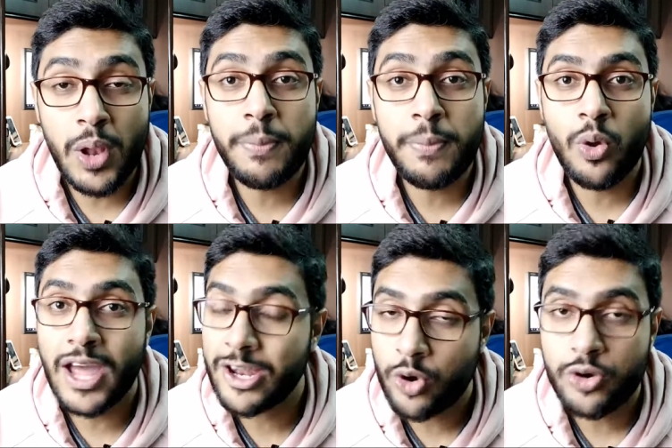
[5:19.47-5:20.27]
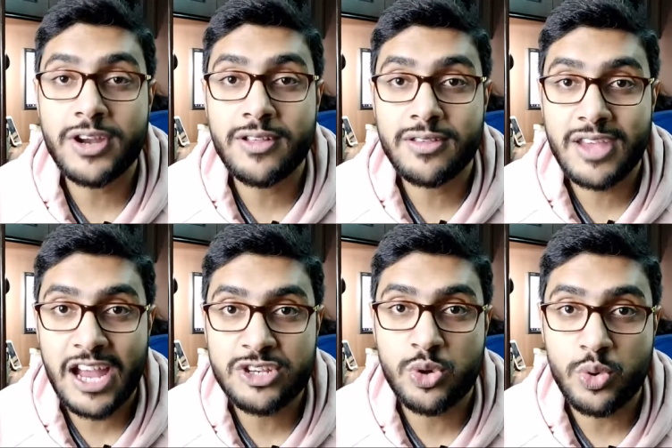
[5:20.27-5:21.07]
will be online on its
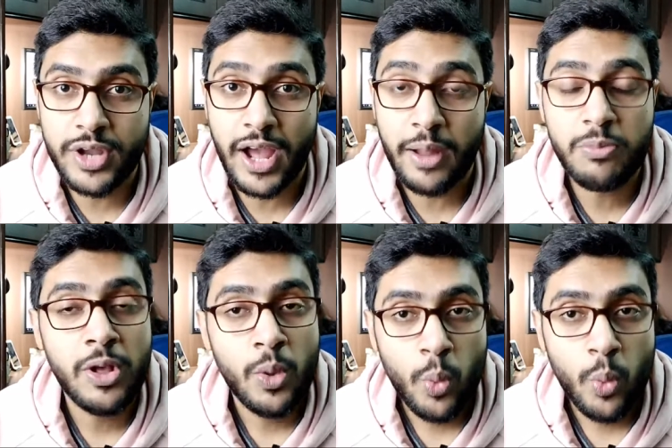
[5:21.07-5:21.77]
scheduled time